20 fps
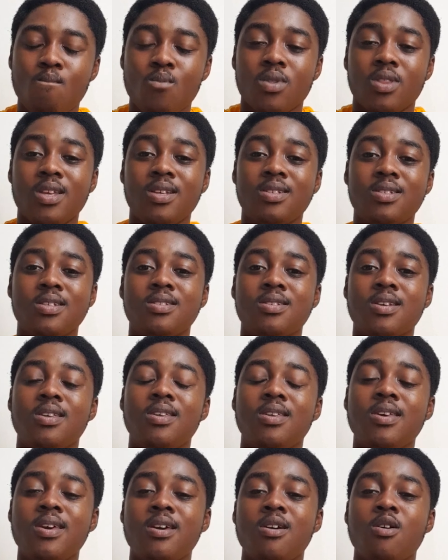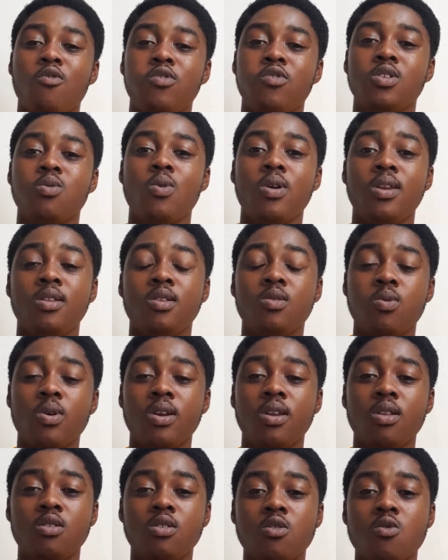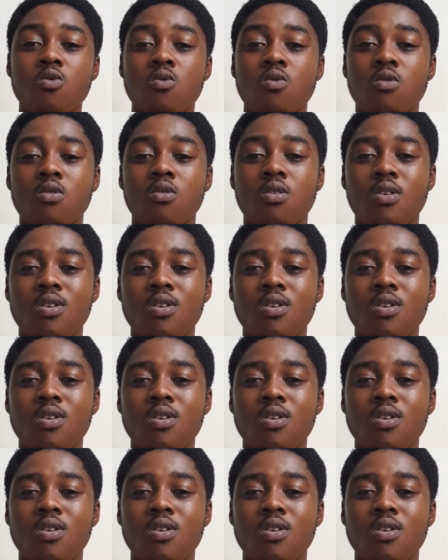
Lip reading: This is a year of 2022.